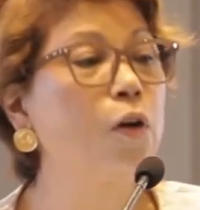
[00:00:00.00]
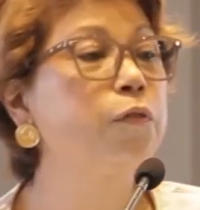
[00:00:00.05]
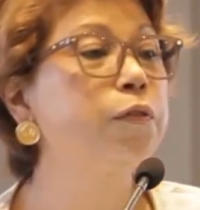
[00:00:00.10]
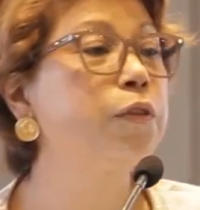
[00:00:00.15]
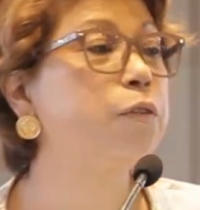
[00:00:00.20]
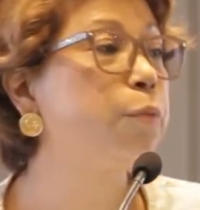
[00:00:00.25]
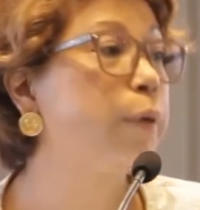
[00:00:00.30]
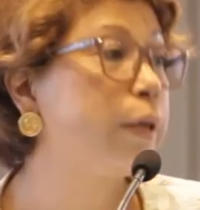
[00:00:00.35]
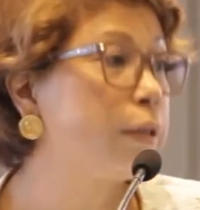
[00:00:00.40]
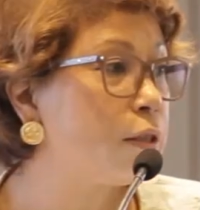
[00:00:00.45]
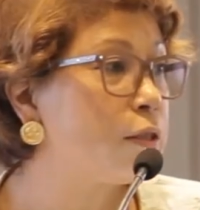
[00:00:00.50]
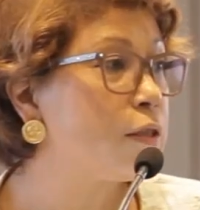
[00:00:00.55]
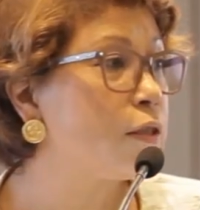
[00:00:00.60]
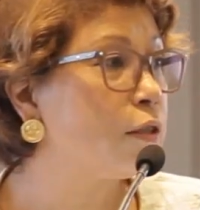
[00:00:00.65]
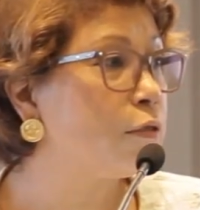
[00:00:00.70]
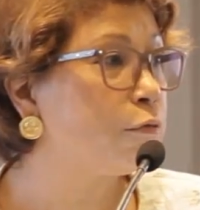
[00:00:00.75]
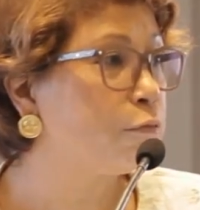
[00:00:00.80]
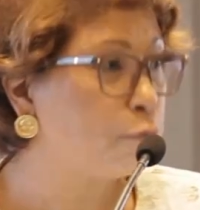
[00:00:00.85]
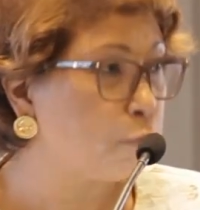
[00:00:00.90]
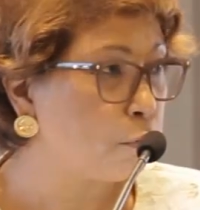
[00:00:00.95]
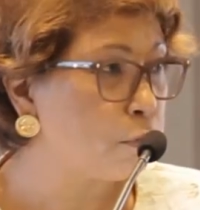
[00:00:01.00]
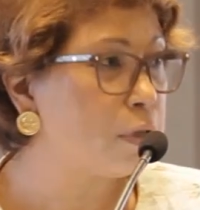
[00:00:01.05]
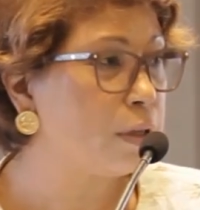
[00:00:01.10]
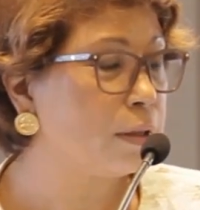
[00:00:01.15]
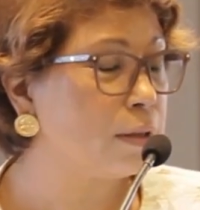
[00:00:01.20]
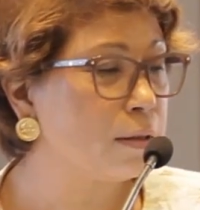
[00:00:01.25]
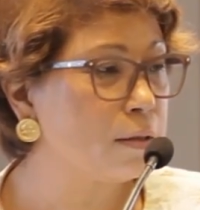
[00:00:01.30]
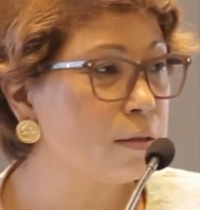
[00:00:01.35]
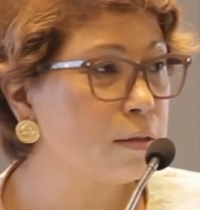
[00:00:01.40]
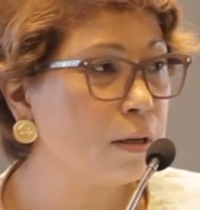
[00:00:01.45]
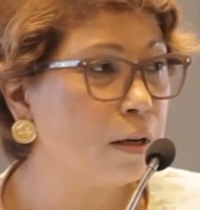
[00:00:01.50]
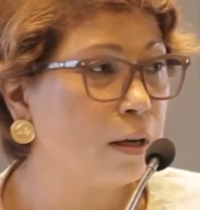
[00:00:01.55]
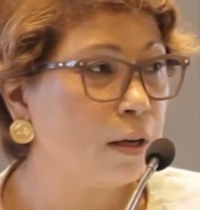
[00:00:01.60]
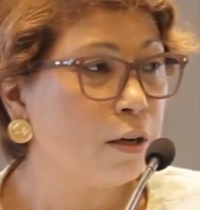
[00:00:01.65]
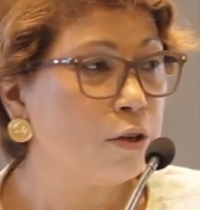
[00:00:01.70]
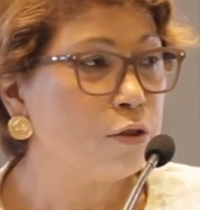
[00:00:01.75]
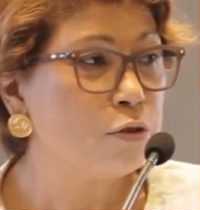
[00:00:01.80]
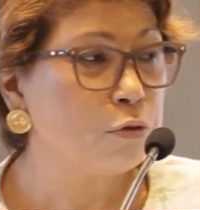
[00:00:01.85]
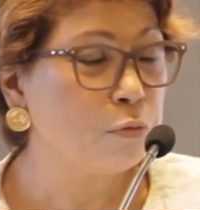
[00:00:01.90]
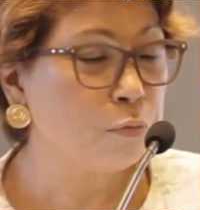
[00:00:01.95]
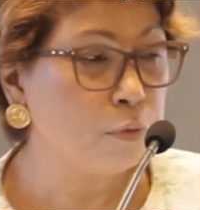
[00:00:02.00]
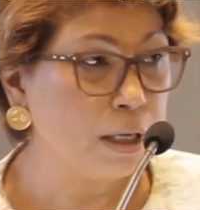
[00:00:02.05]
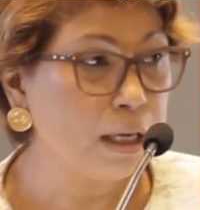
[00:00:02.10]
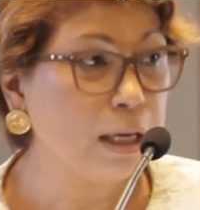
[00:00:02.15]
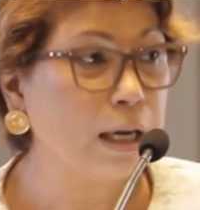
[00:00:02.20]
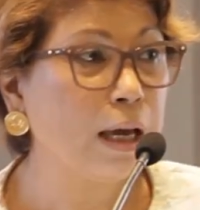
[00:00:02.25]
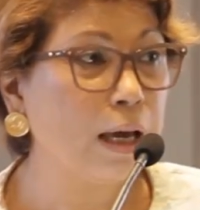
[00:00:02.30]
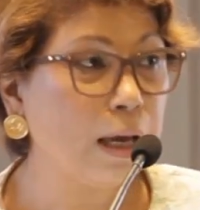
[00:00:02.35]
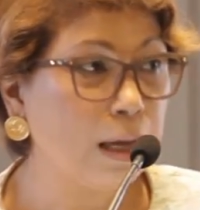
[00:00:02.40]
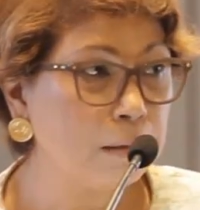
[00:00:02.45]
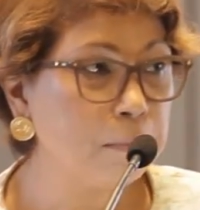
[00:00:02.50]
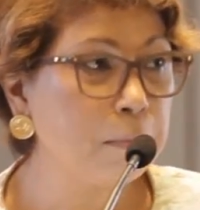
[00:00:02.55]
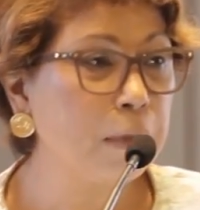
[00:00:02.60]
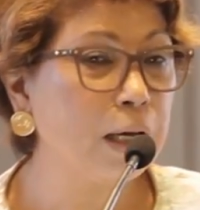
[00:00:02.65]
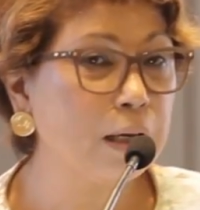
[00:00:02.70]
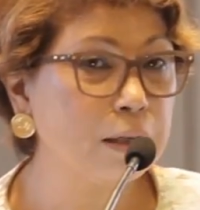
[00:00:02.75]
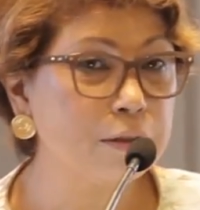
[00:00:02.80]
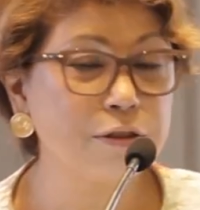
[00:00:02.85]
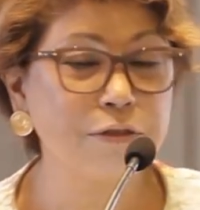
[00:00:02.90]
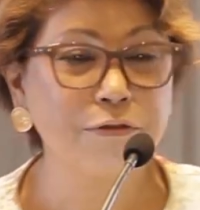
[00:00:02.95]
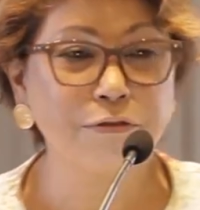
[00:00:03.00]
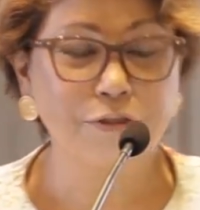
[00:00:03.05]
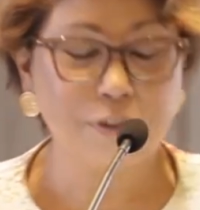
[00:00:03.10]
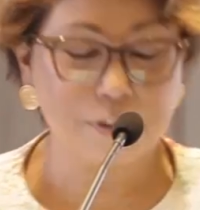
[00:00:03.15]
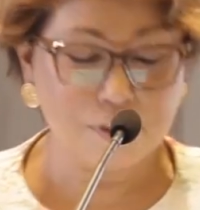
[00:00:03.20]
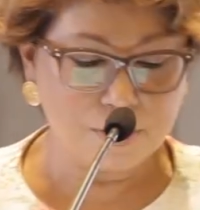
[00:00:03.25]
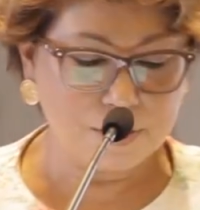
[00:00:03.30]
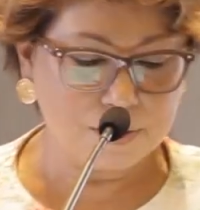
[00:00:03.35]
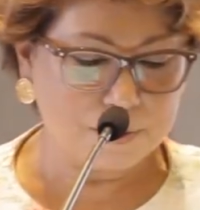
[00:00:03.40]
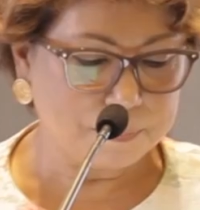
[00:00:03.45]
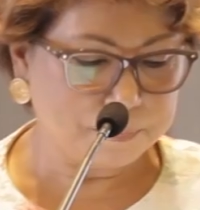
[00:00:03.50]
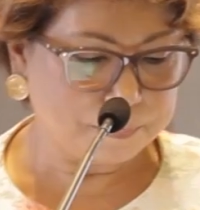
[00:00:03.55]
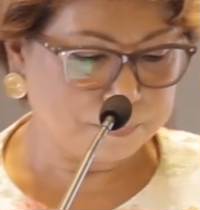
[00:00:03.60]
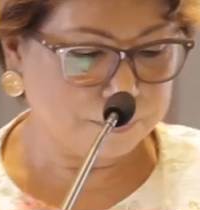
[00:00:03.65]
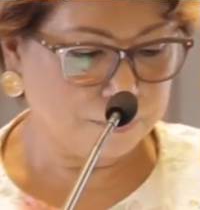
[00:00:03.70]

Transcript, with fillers: of the registered voters, so we can make a difference.